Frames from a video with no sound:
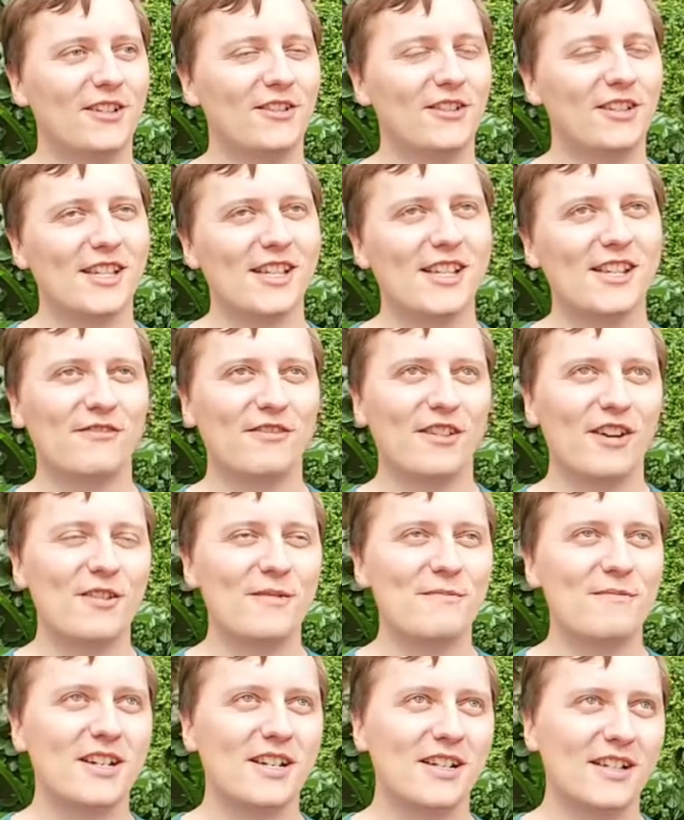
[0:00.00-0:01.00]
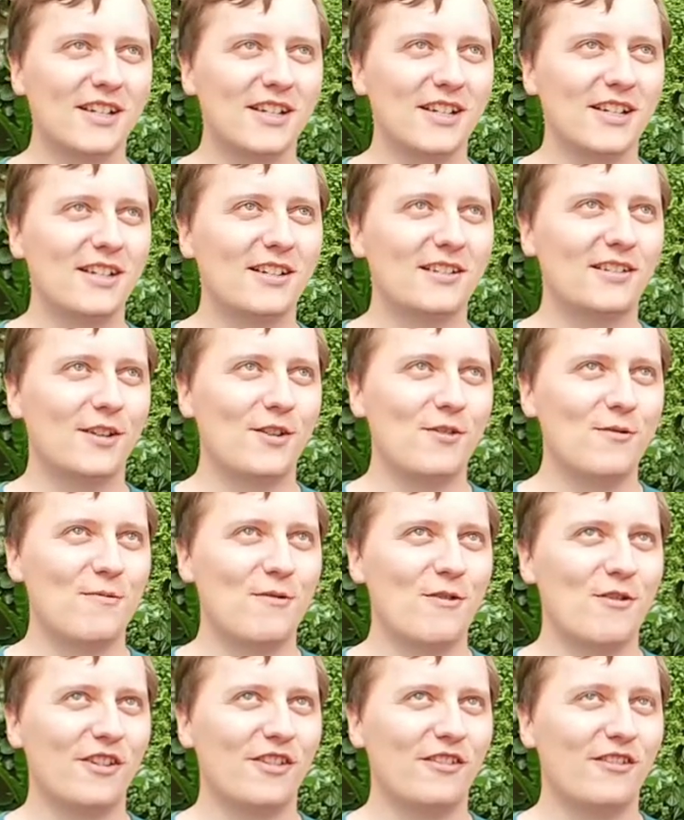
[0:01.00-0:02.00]
But in the very beginning,
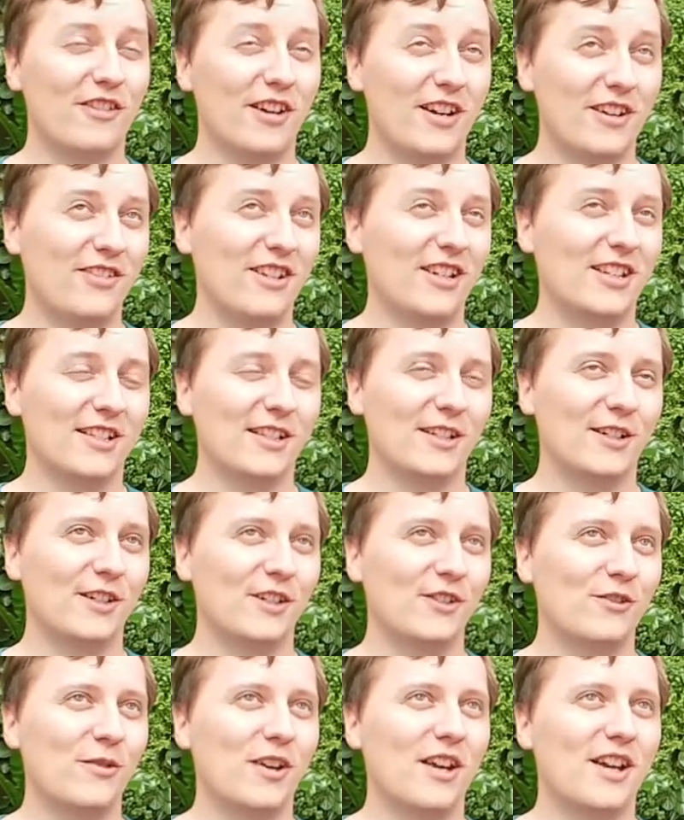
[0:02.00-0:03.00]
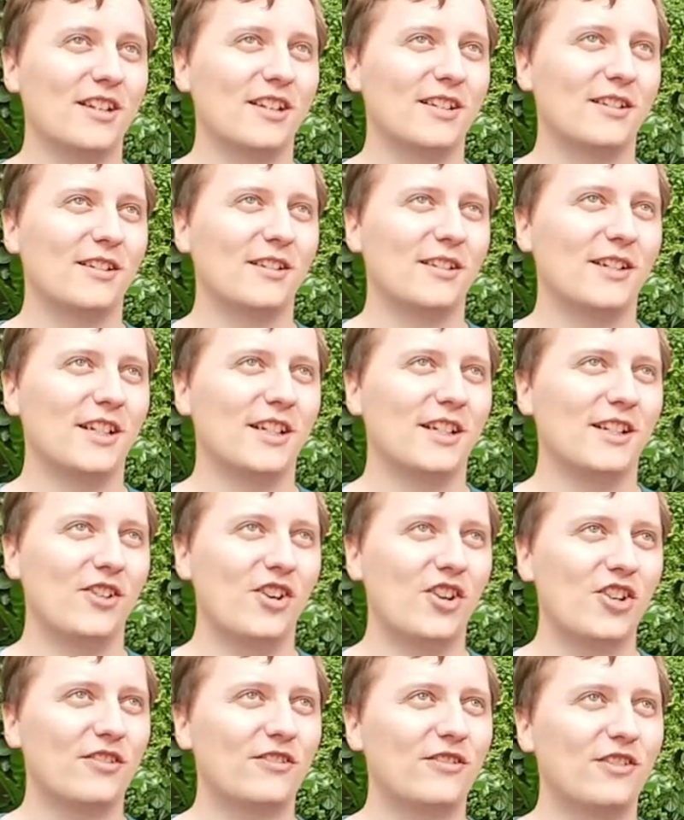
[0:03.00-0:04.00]
2.5 years ago, we had a
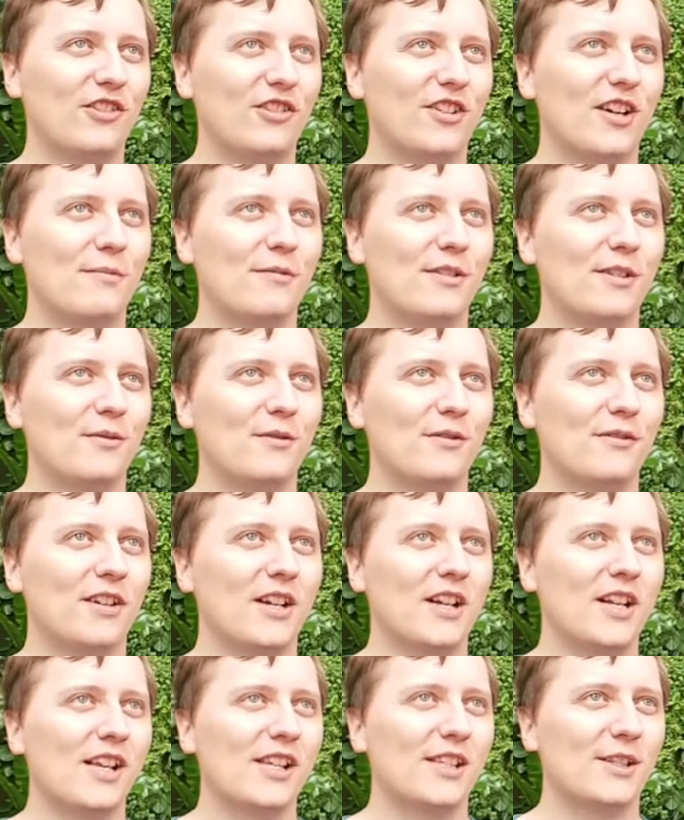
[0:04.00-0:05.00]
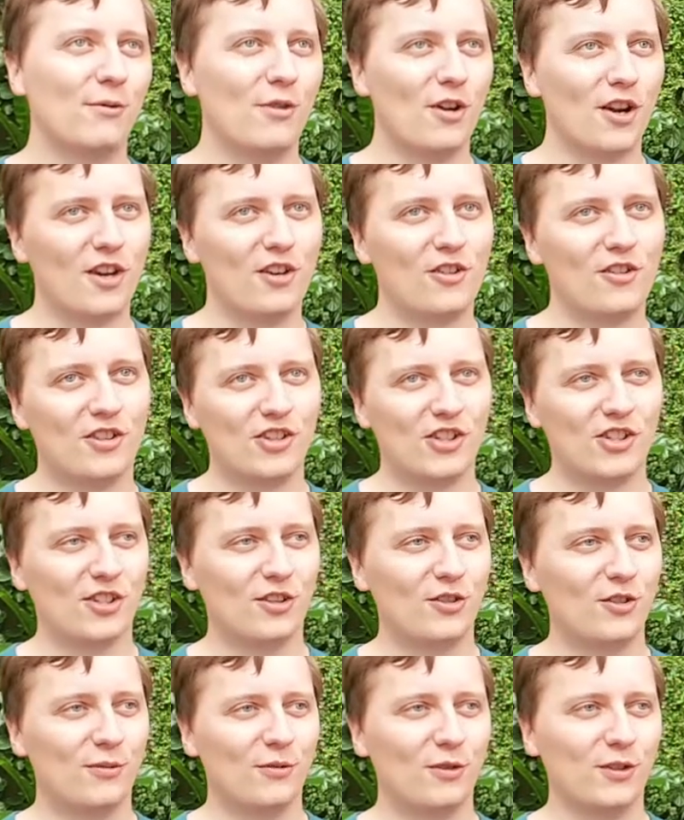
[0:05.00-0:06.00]
lot of trouble with the working
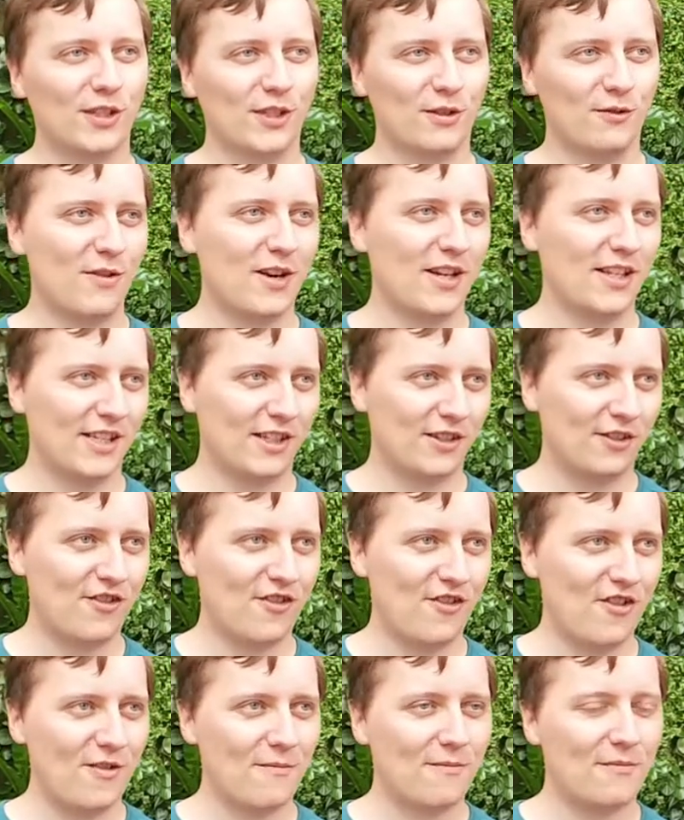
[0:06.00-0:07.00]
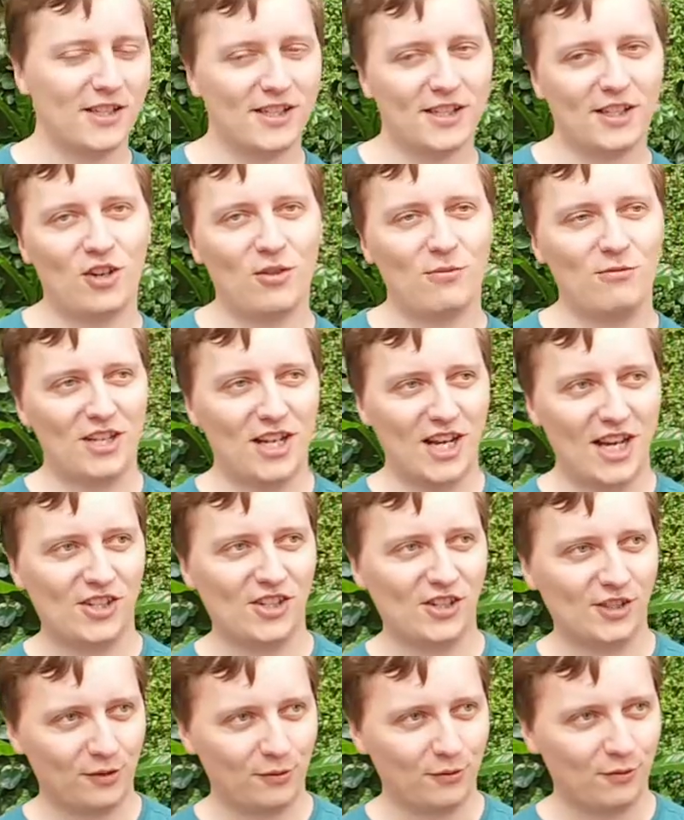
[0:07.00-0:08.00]
condition group was quite strong, but the
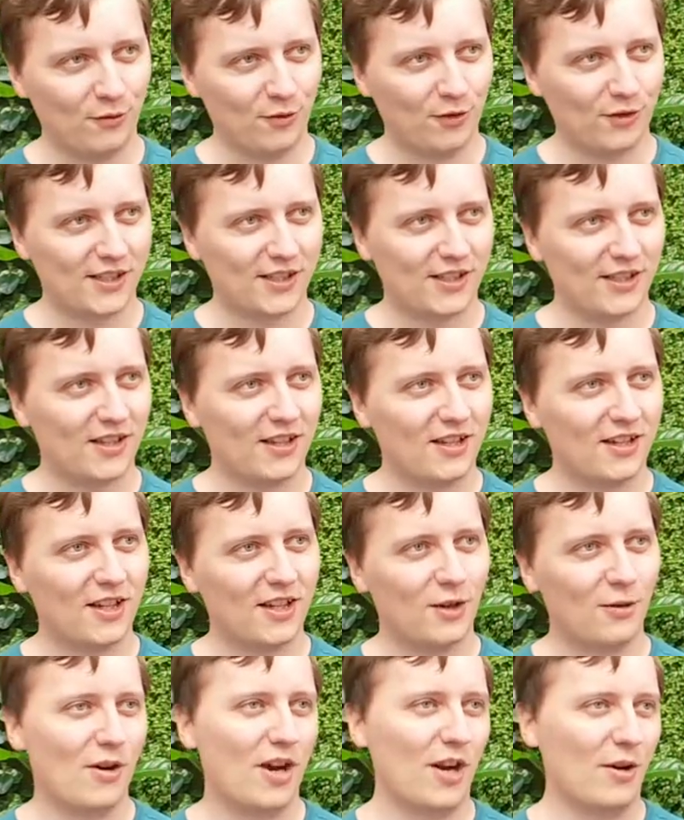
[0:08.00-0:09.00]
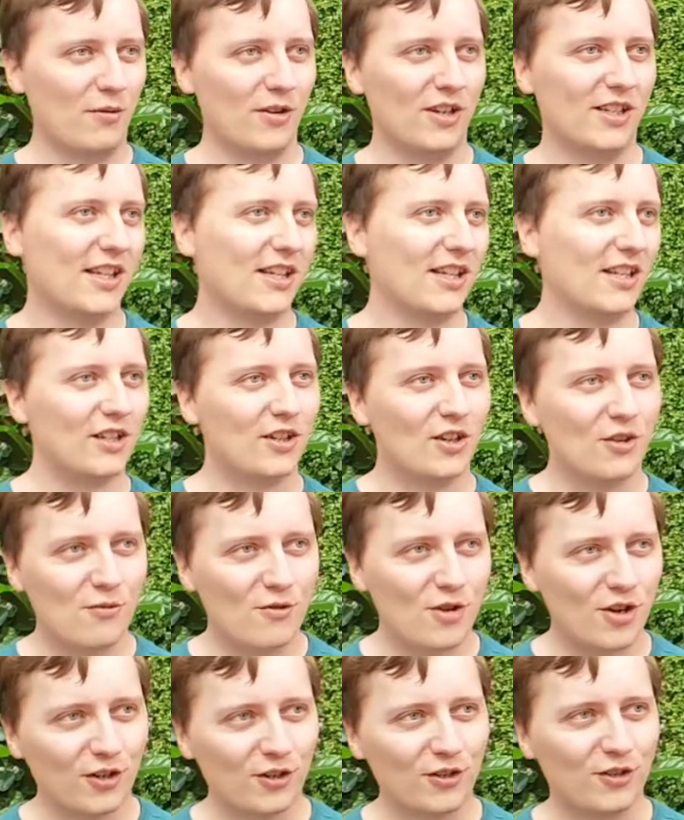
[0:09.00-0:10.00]
communications group was quite weak. They didn't know
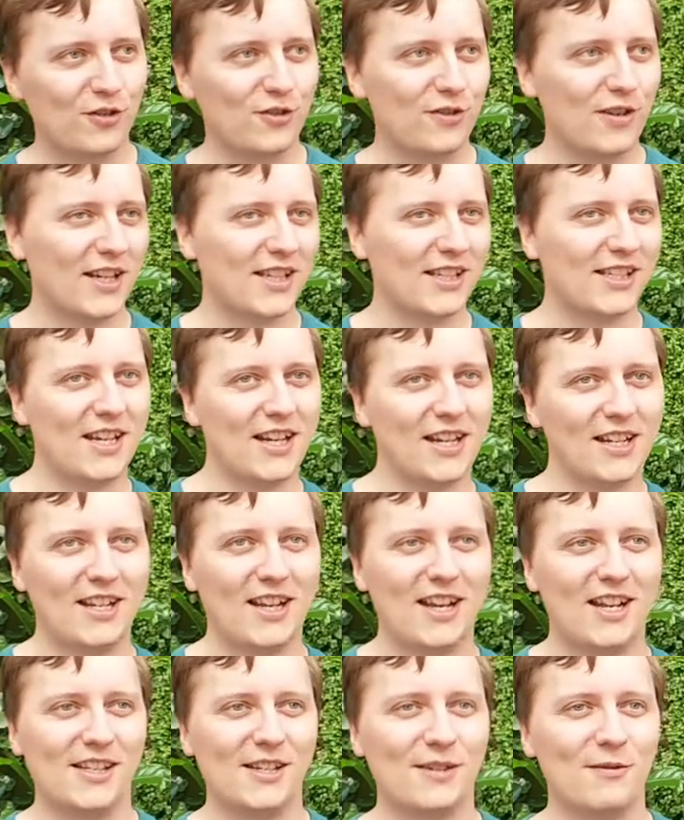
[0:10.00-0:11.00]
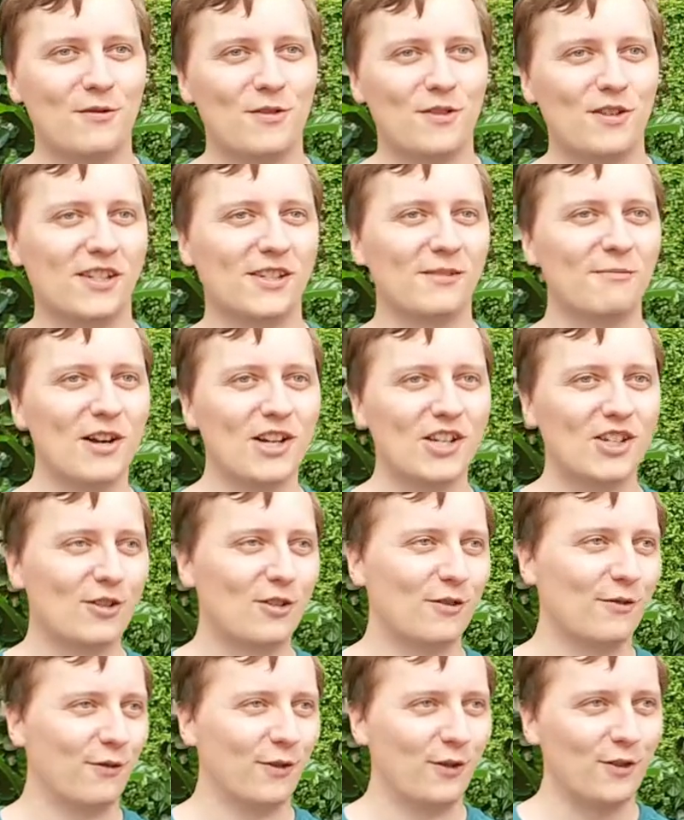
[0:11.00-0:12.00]
what to do exactly and there was much
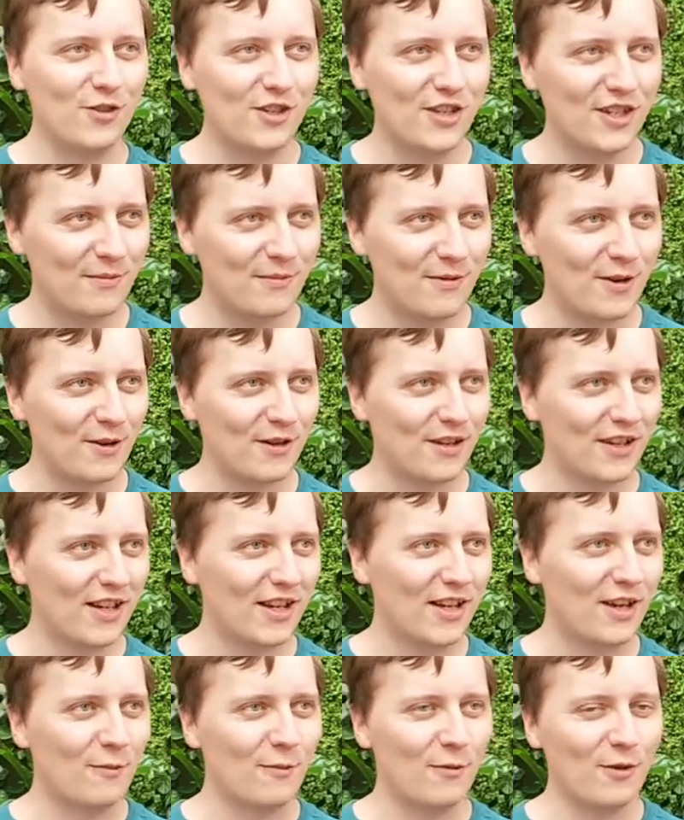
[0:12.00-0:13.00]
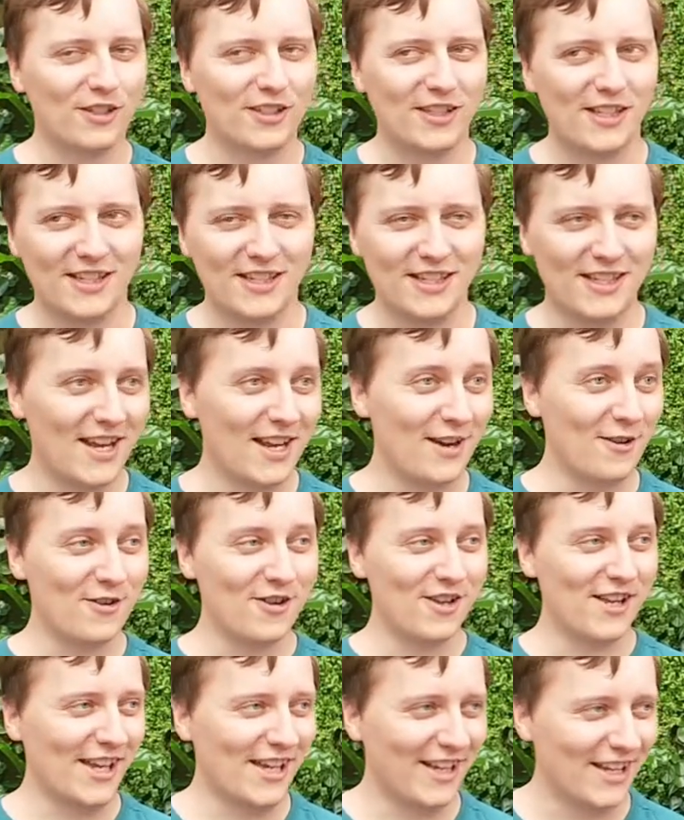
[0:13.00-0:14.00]
confusion about what they did at
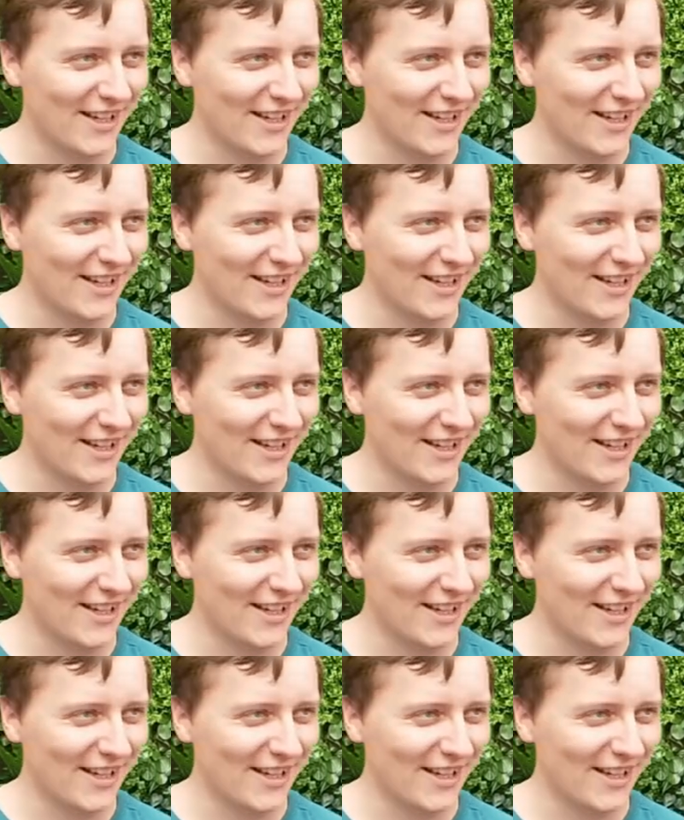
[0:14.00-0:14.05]
all.